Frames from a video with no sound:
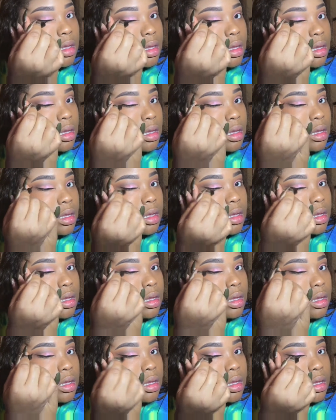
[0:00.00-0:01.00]
winged
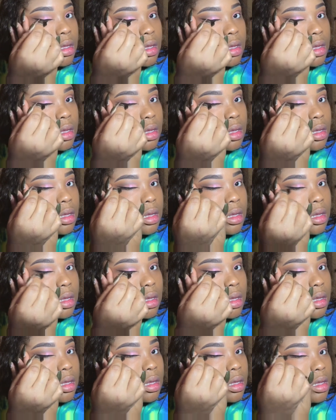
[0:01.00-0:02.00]
eye.
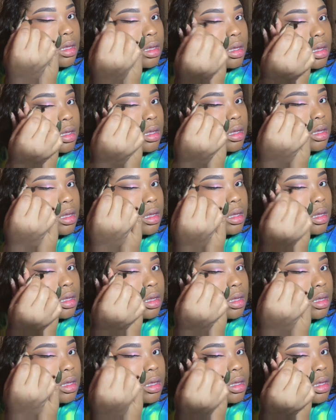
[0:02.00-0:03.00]
I
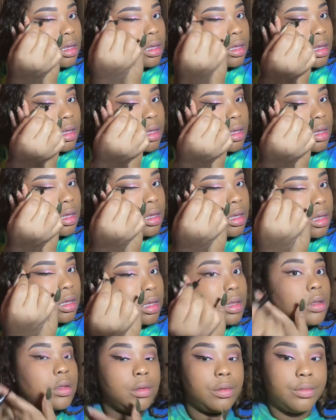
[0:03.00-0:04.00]
freehand my
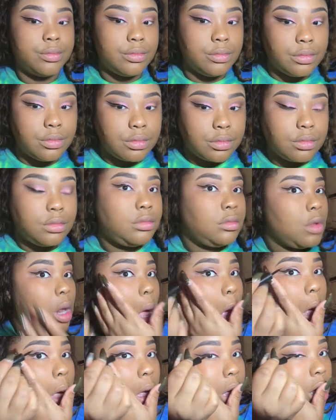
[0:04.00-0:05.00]
winged eye and just
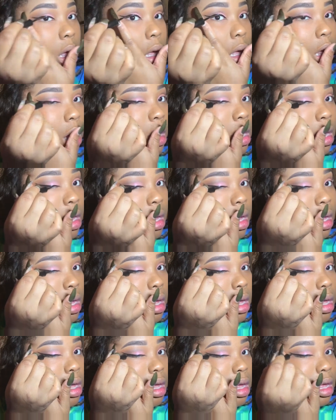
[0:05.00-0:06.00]
kind of hope for the
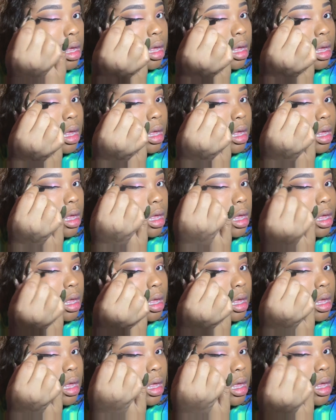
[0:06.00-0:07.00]
best. I don't start
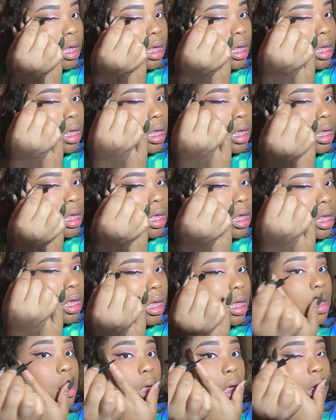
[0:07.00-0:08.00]
from the end and move toward
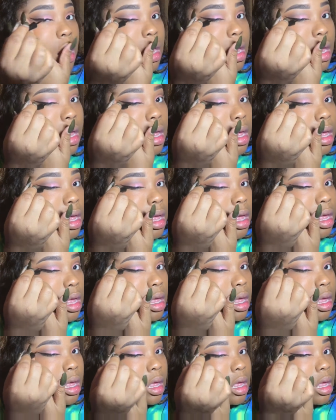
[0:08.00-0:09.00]
the center. I just
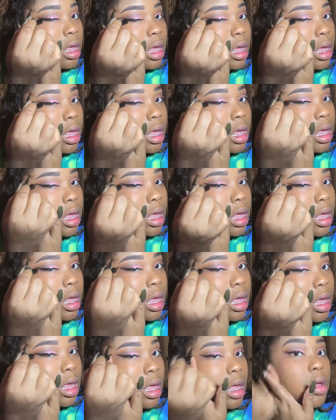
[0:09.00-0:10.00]
make a line
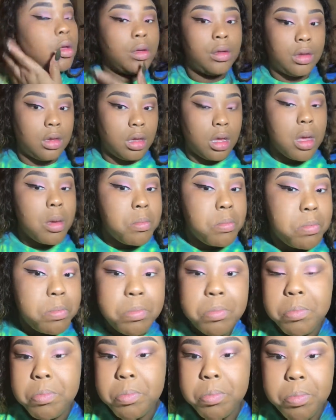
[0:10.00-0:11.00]
and hopefully it turns
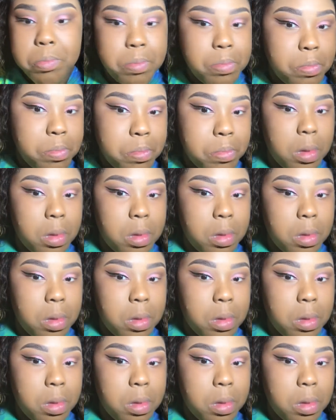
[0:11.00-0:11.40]
out okay.